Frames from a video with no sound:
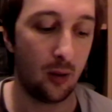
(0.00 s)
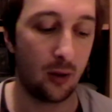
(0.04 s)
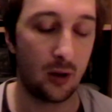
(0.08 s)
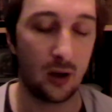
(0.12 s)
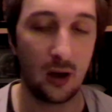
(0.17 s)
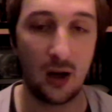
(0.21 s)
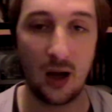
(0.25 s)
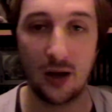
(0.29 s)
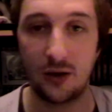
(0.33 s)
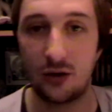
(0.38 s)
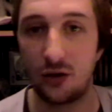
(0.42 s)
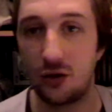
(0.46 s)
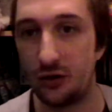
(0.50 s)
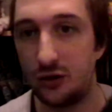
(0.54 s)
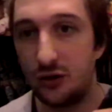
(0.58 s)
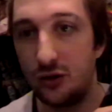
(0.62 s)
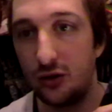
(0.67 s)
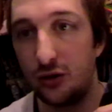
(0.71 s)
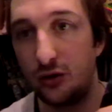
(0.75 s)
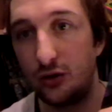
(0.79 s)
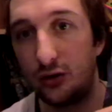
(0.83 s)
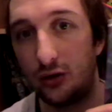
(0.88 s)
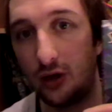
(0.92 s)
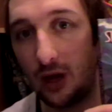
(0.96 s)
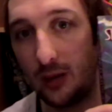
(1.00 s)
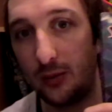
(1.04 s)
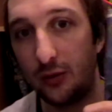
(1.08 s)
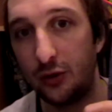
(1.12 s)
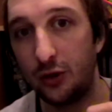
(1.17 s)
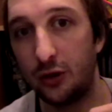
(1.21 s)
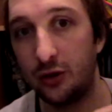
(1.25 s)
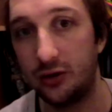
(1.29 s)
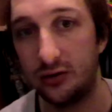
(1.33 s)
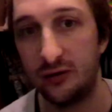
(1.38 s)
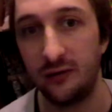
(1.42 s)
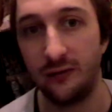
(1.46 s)
Collectors, I'm
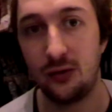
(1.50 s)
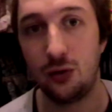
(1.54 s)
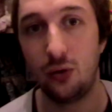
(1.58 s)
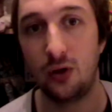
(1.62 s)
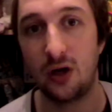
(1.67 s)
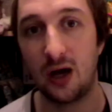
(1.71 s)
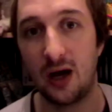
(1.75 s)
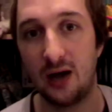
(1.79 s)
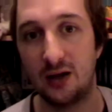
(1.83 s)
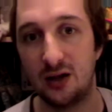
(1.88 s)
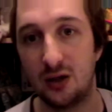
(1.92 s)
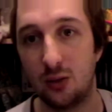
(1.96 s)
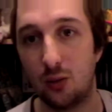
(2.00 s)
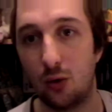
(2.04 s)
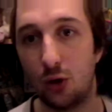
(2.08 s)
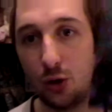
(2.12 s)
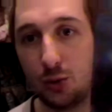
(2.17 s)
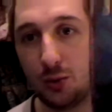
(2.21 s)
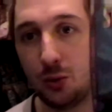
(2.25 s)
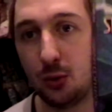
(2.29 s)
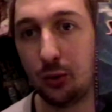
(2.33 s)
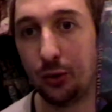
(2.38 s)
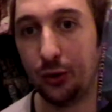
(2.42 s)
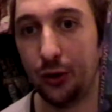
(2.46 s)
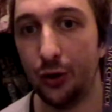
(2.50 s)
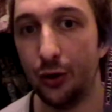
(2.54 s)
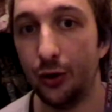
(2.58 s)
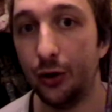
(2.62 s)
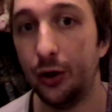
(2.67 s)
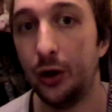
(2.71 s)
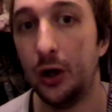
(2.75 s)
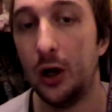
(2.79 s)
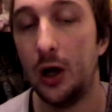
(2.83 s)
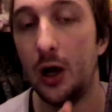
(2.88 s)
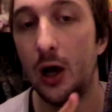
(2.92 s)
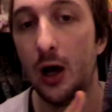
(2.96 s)
sure there's a few guys that watch me will
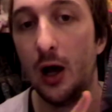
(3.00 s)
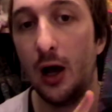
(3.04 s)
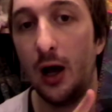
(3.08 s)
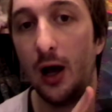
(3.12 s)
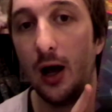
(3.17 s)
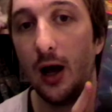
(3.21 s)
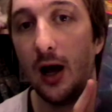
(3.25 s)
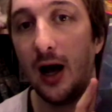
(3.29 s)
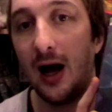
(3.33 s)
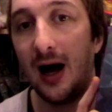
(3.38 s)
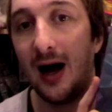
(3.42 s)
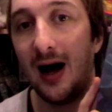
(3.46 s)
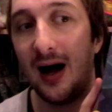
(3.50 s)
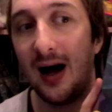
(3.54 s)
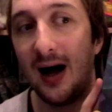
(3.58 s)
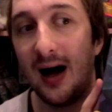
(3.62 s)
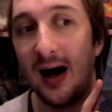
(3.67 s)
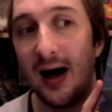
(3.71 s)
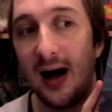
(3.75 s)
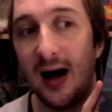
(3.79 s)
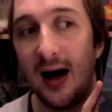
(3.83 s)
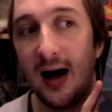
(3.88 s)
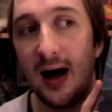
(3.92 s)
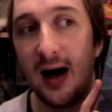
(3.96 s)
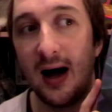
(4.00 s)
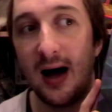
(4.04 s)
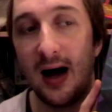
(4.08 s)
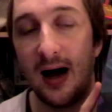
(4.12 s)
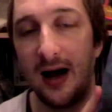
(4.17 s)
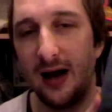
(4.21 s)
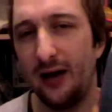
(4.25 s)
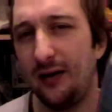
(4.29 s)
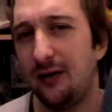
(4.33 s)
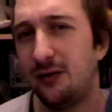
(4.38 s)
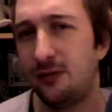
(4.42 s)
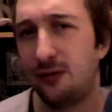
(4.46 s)
know.
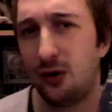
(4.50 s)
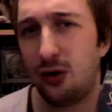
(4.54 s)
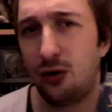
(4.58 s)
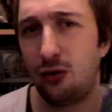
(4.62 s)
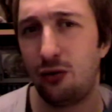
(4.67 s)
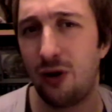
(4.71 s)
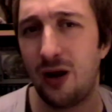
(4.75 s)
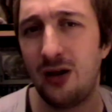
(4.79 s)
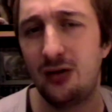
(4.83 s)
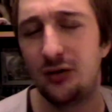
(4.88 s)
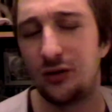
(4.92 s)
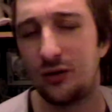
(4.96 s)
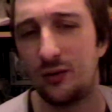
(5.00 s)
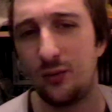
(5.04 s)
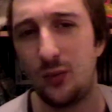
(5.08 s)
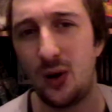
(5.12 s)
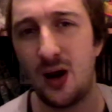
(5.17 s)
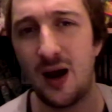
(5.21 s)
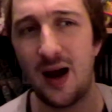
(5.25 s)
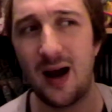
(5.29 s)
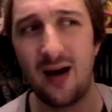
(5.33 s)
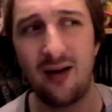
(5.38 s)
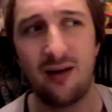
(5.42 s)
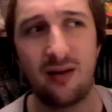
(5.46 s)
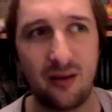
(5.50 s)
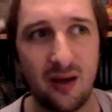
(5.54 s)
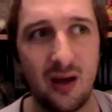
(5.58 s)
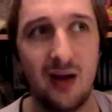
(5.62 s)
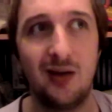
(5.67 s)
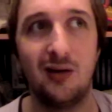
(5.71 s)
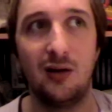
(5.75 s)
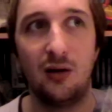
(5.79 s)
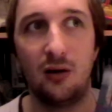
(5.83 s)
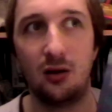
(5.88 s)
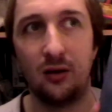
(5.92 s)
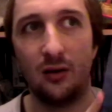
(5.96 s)
I've read somewhere, I
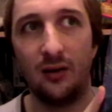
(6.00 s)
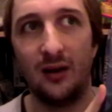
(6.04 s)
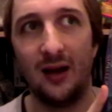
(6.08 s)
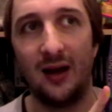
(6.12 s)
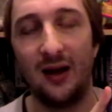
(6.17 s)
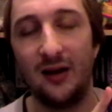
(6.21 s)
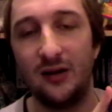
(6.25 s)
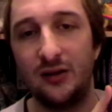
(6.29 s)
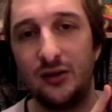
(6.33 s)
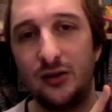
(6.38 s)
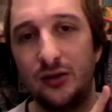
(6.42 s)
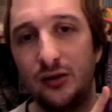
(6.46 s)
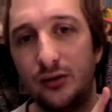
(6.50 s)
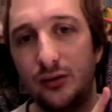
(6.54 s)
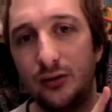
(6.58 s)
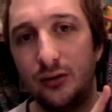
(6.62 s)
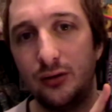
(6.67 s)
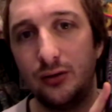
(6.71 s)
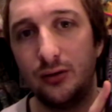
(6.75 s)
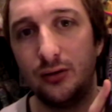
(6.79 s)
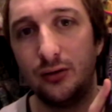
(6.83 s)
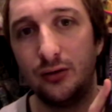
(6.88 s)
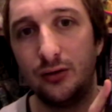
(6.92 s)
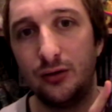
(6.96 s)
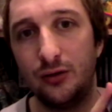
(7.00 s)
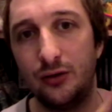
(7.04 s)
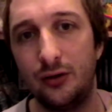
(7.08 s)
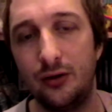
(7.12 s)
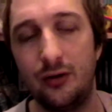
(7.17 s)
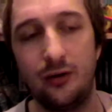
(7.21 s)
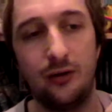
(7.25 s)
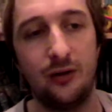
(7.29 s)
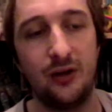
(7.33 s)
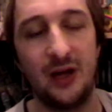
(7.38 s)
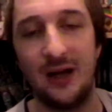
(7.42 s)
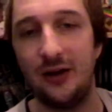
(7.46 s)
think, that
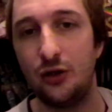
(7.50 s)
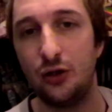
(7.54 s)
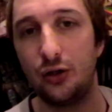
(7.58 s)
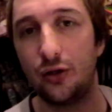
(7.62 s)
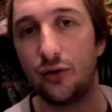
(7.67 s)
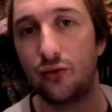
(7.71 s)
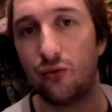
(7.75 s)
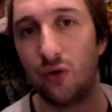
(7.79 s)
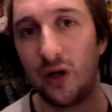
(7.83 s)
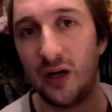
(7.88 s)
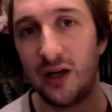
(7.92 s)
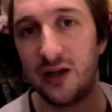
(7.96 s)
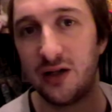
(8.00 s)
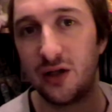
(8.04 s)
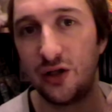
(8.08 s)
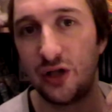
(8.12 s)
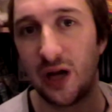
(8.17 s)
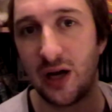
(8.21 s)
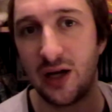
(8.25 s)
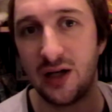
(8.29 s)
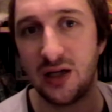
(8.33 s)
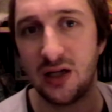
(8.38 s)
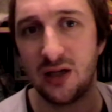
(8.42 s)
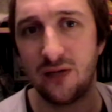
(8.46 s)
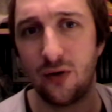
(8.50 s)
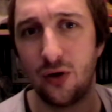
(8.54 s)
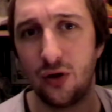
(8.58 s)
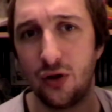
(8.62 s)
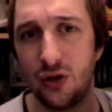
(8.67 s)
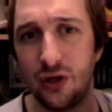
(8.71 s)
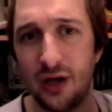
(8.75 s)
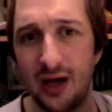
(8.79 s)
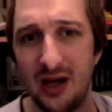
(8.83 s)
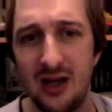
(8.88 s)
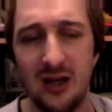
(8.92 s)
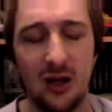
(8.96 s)
they just released the Genesis
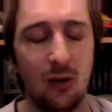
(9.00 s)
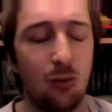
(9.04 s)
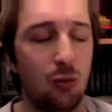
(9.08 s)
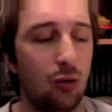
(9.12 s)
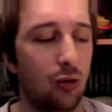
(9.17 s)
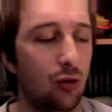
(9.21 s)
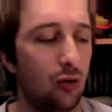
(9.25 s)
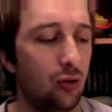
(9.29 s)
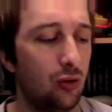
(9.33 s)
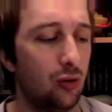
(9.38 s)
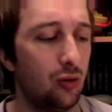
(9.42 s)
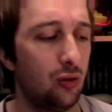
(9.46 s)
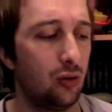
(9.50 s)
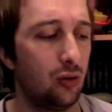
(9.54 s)
version here, but